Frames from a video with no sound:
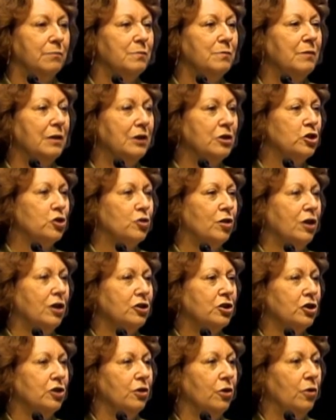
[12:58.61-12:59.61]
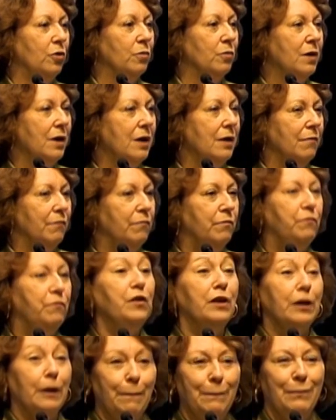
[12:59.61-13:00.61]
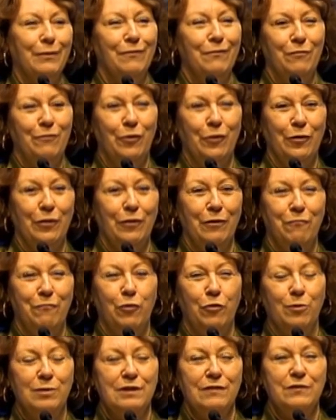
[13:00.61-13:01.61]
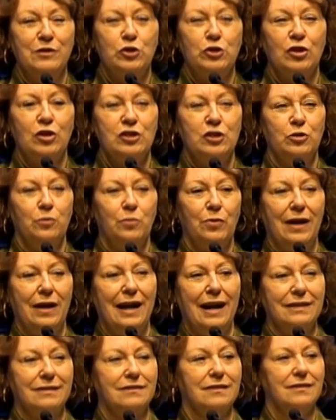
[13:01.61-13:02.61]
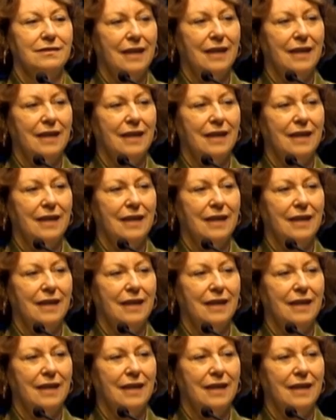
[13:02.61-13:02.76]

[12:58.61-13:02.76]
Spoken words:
instructional FIP, for the formative instructional practices?